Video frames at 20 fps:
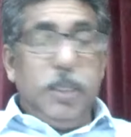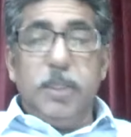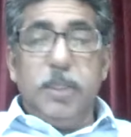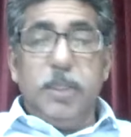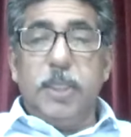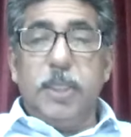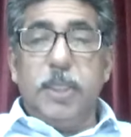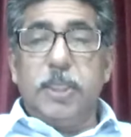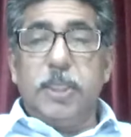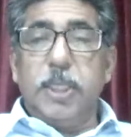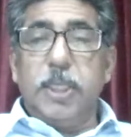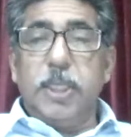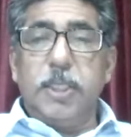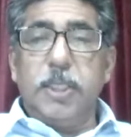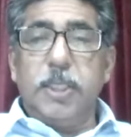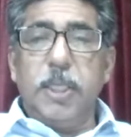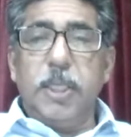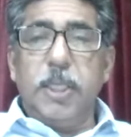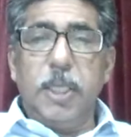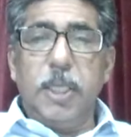The church
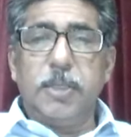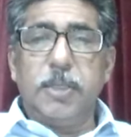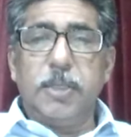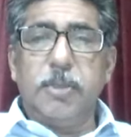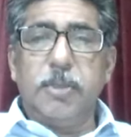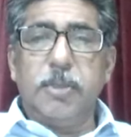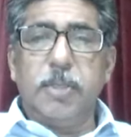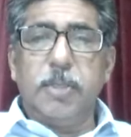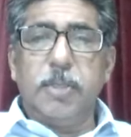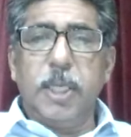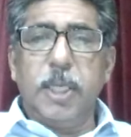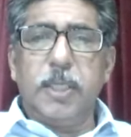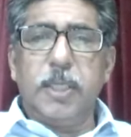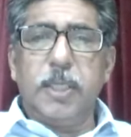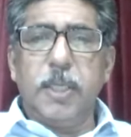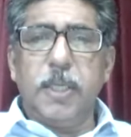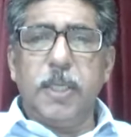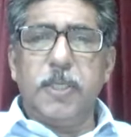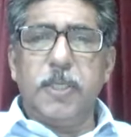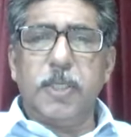has to take the
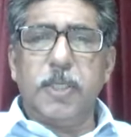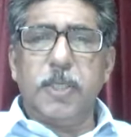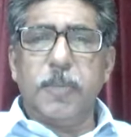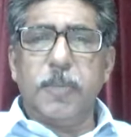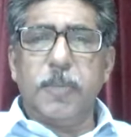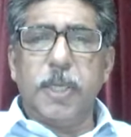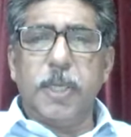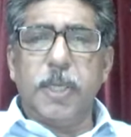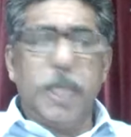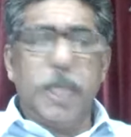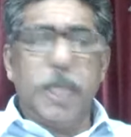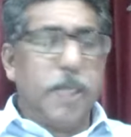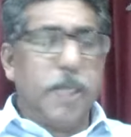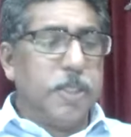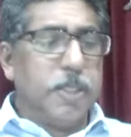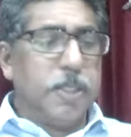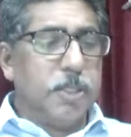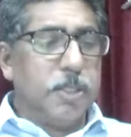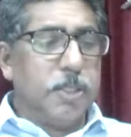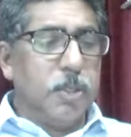disciplinary
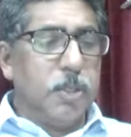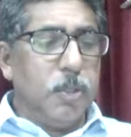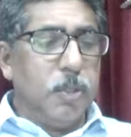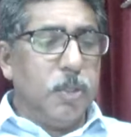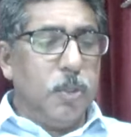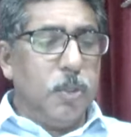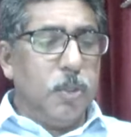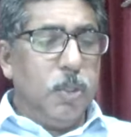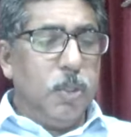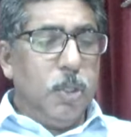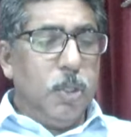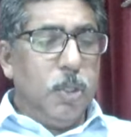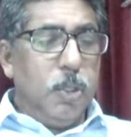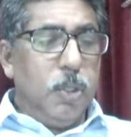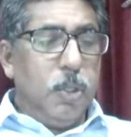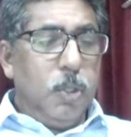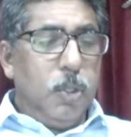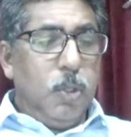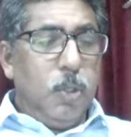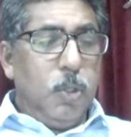actions
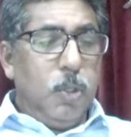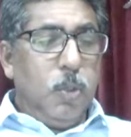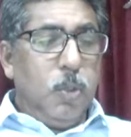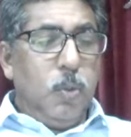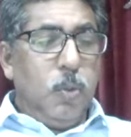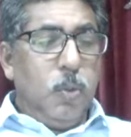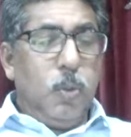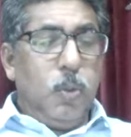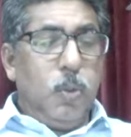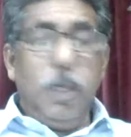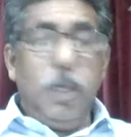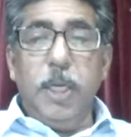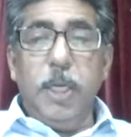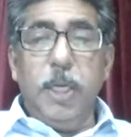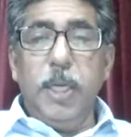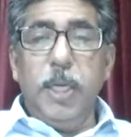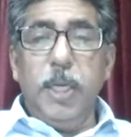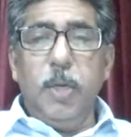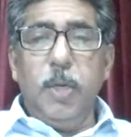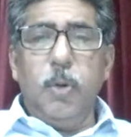only
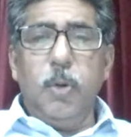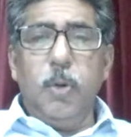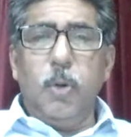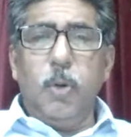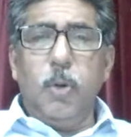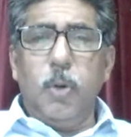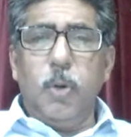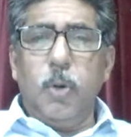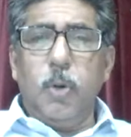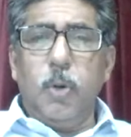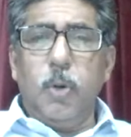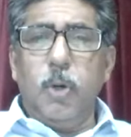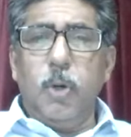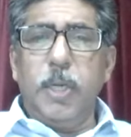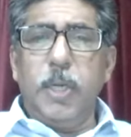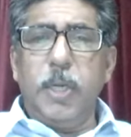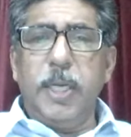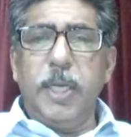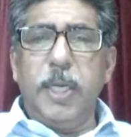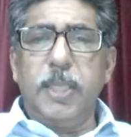on
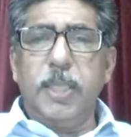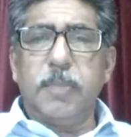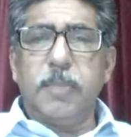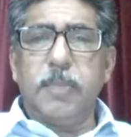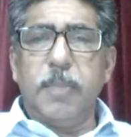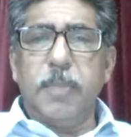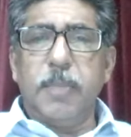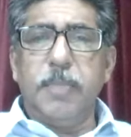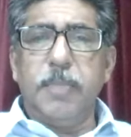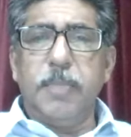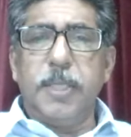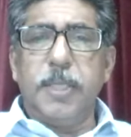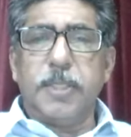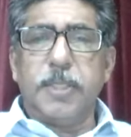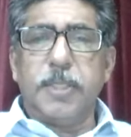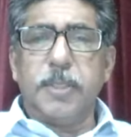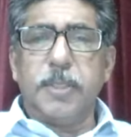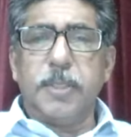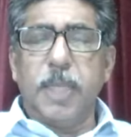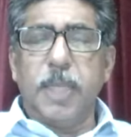its members.
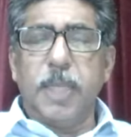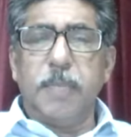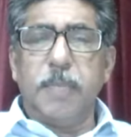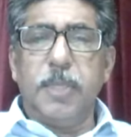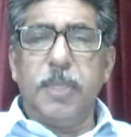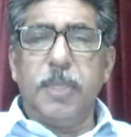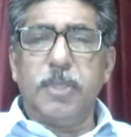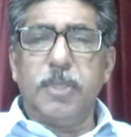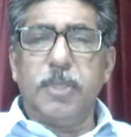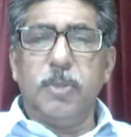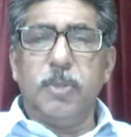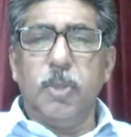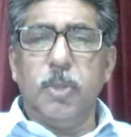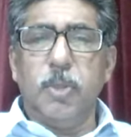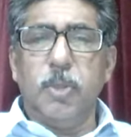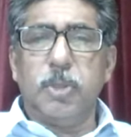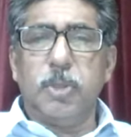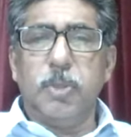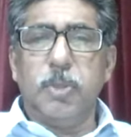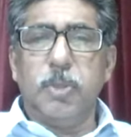That means
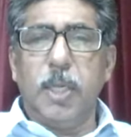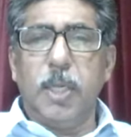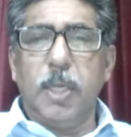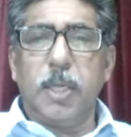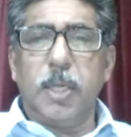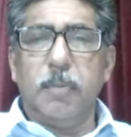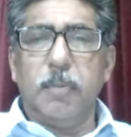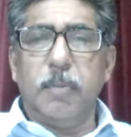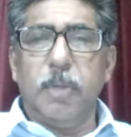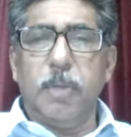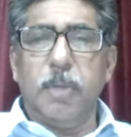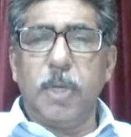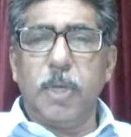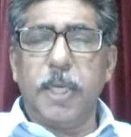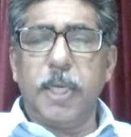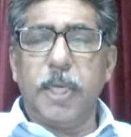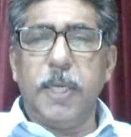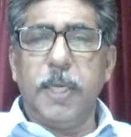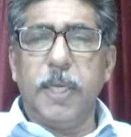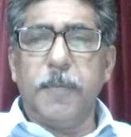those who are born
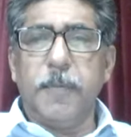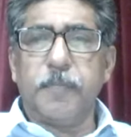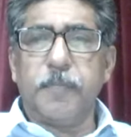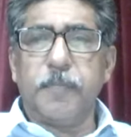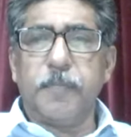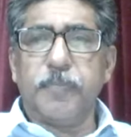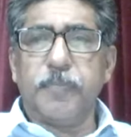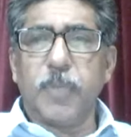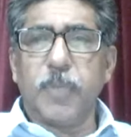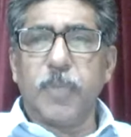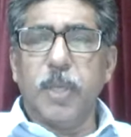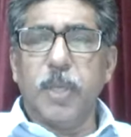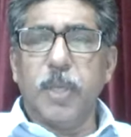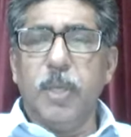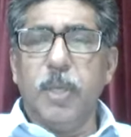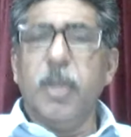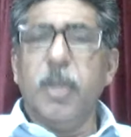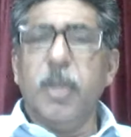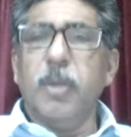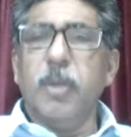again,
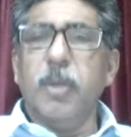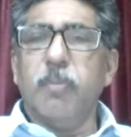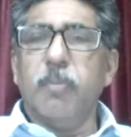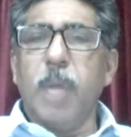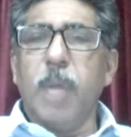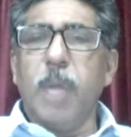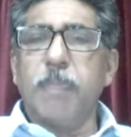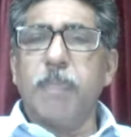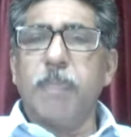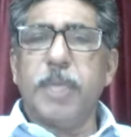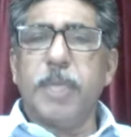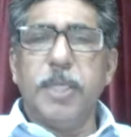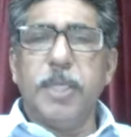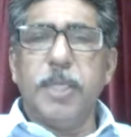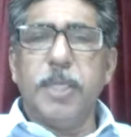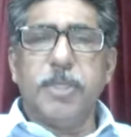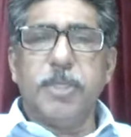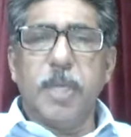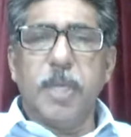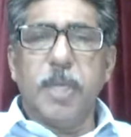
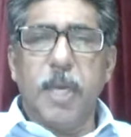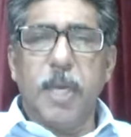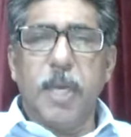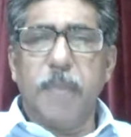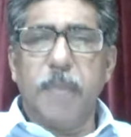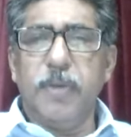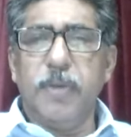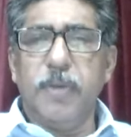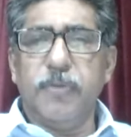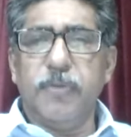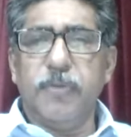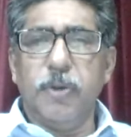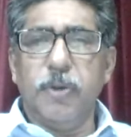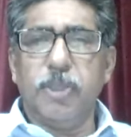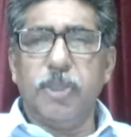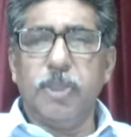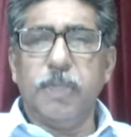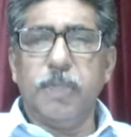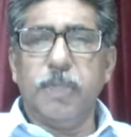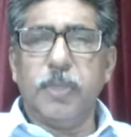baptized, having
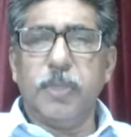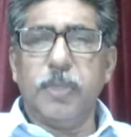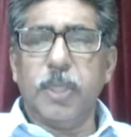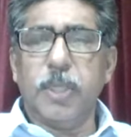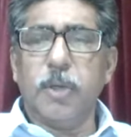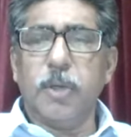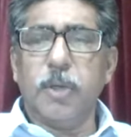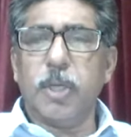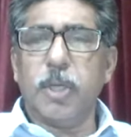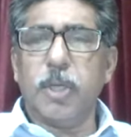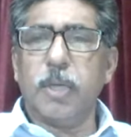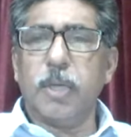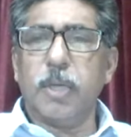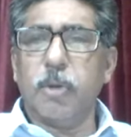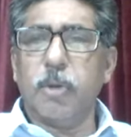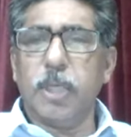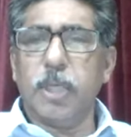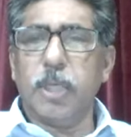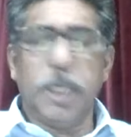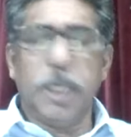fellowship with the local
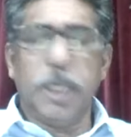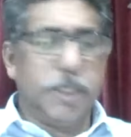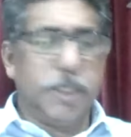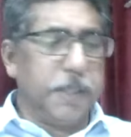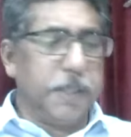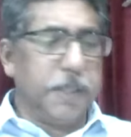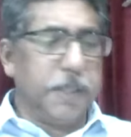congregation.